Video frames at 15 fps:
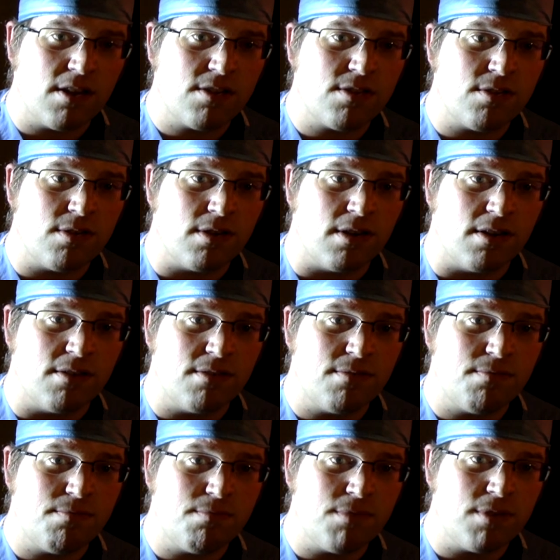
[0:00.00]
through
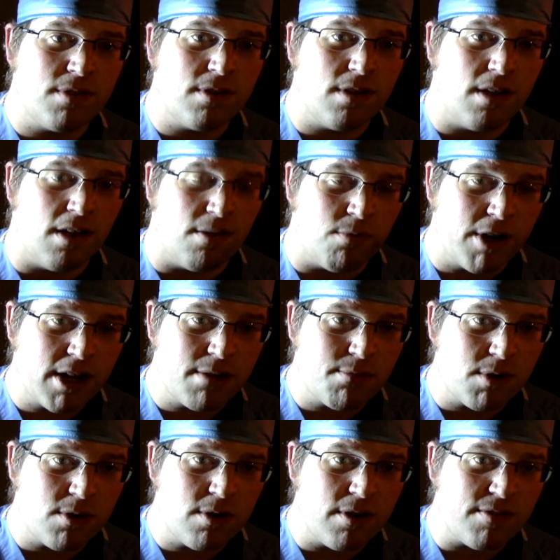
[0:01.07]
a
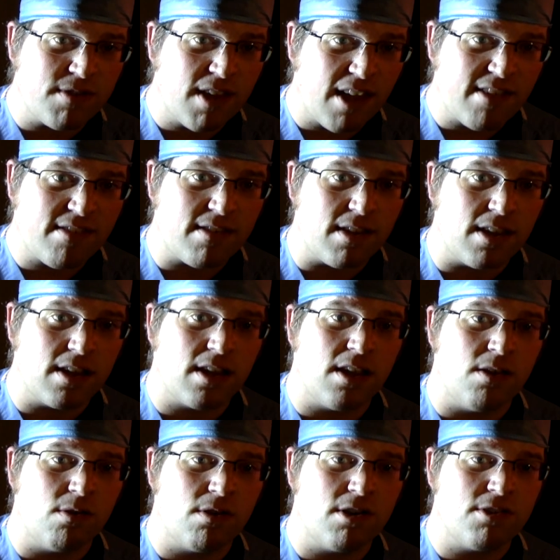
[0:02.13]
rigmarole of testing
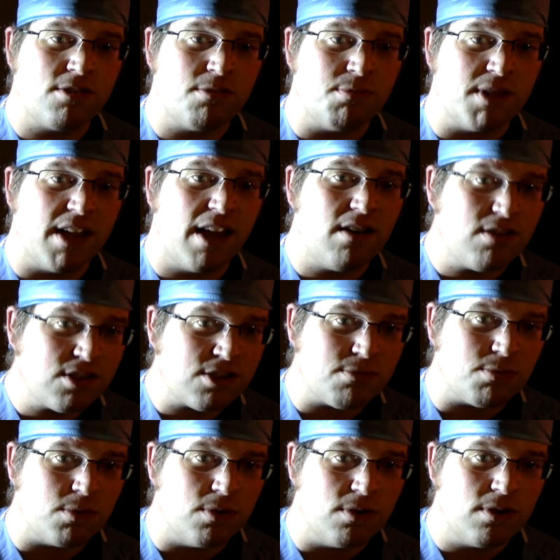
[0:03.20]
in order to be
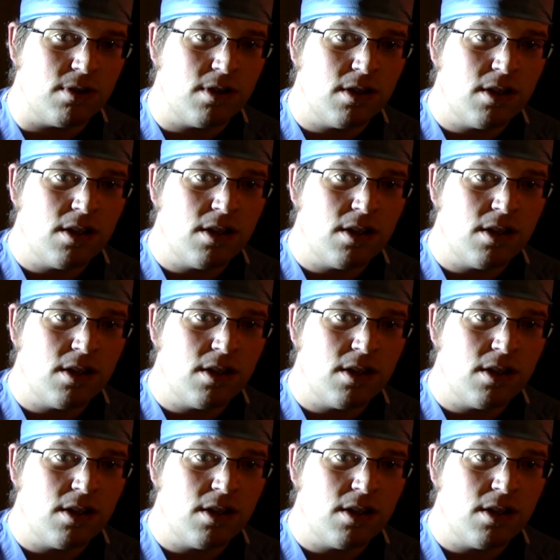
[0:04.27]
eligible